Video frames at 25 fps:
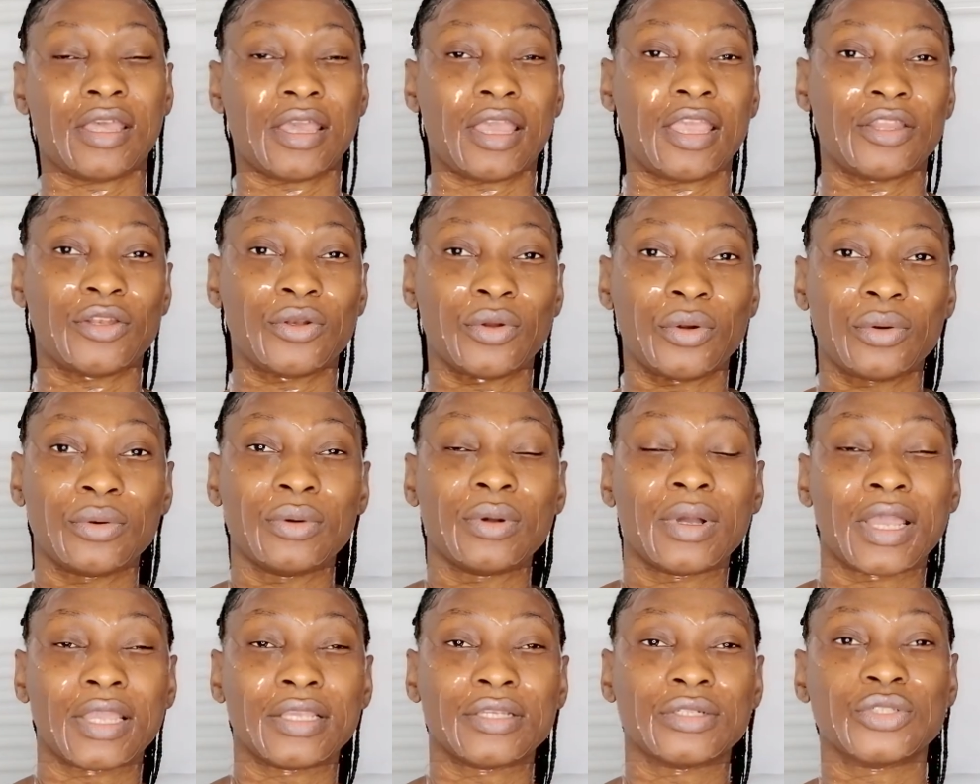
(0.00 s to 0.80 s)
I
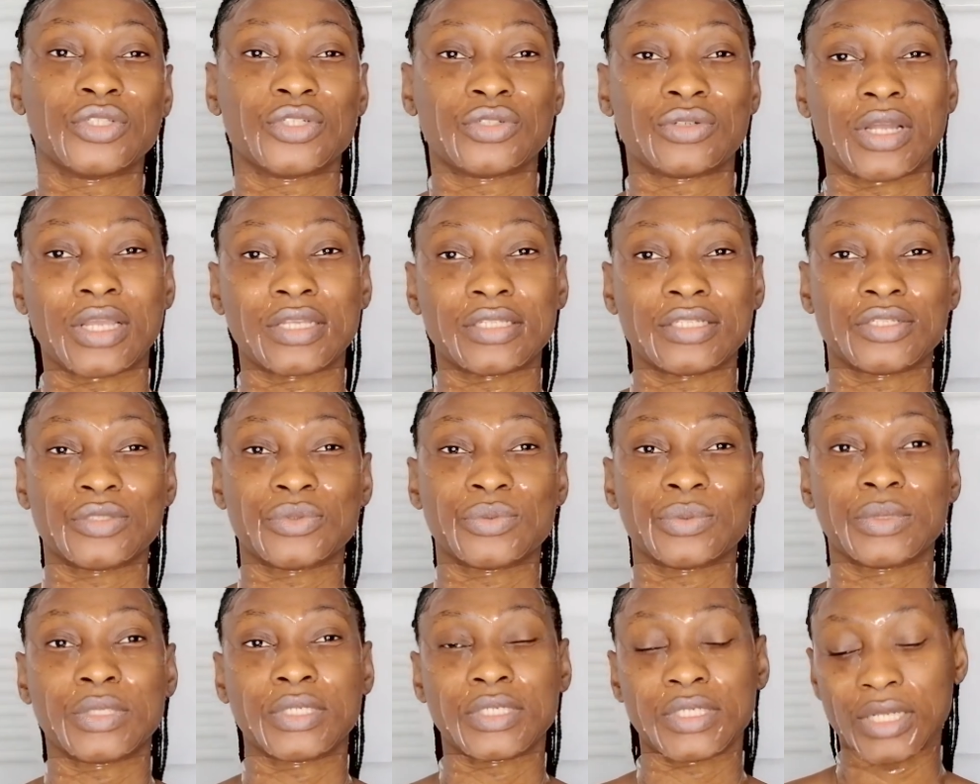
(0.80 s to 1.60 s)
know I could try
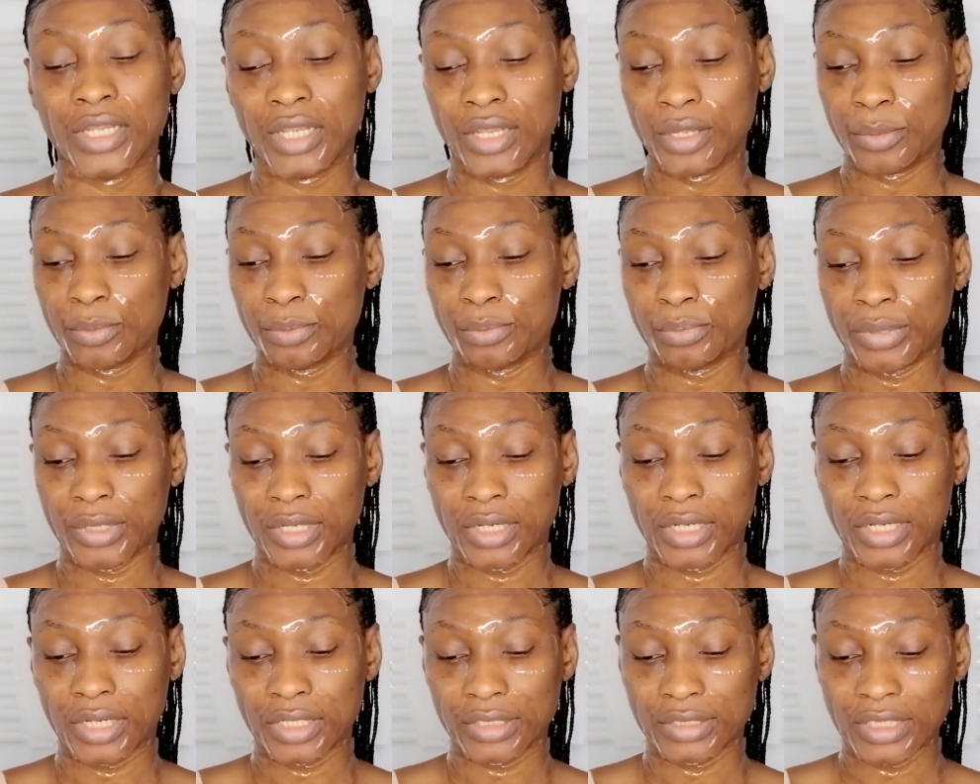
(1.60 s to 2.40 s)
this one,
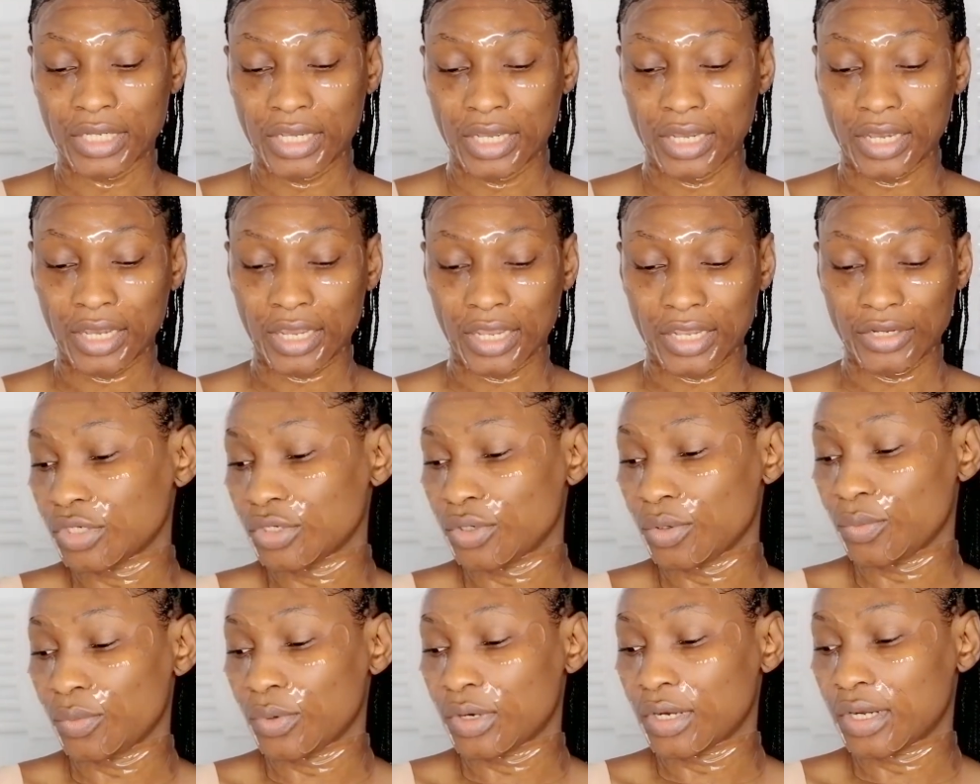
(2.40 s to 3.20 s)
but you
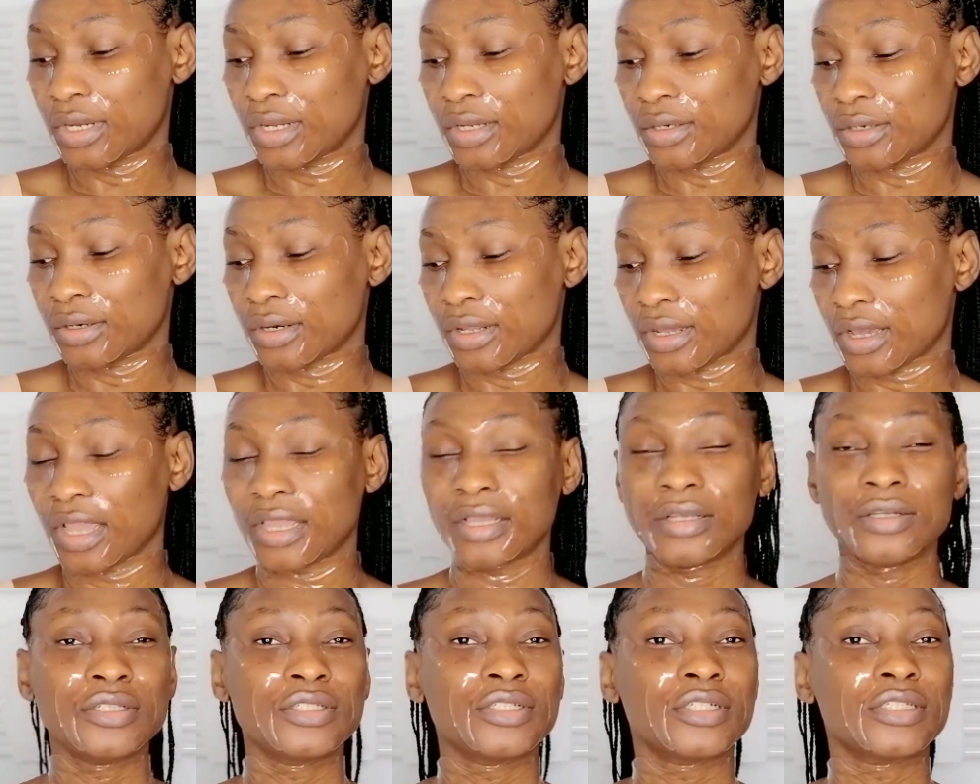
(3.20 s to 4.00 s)
know what,
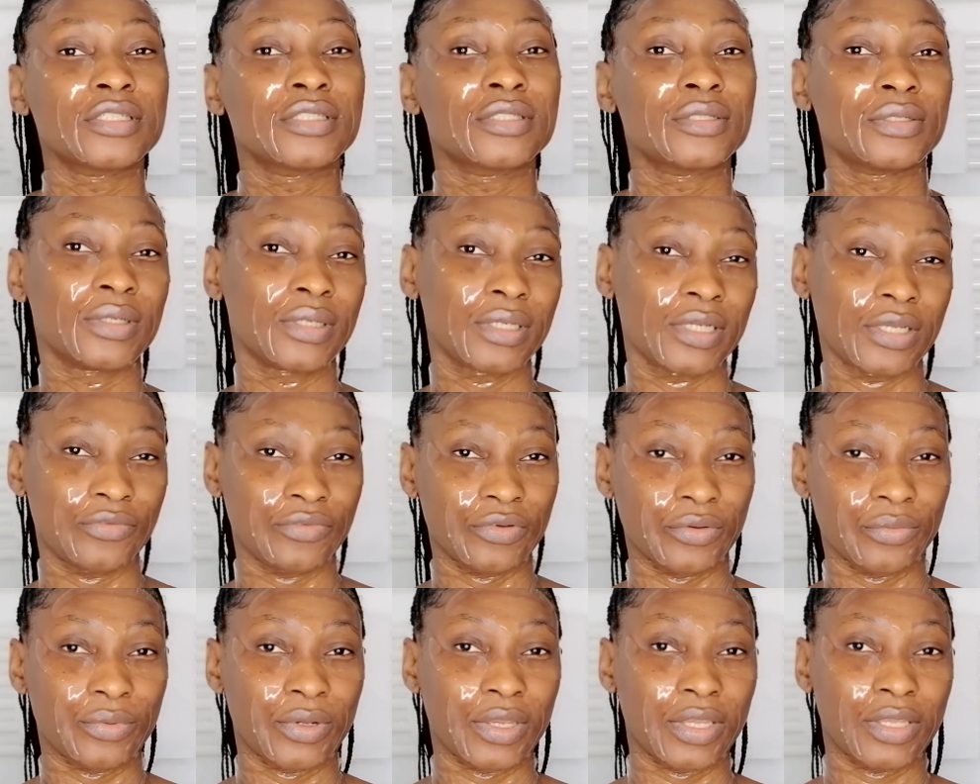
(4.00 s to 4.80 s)
I could just do a
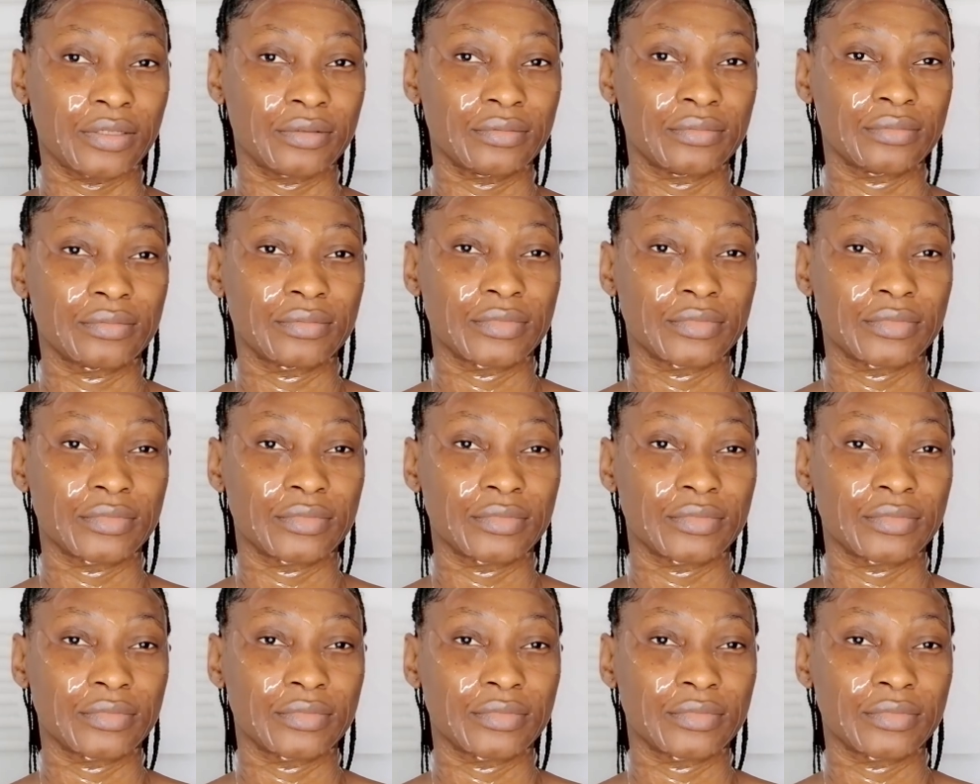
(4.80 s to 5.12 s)
giveaway.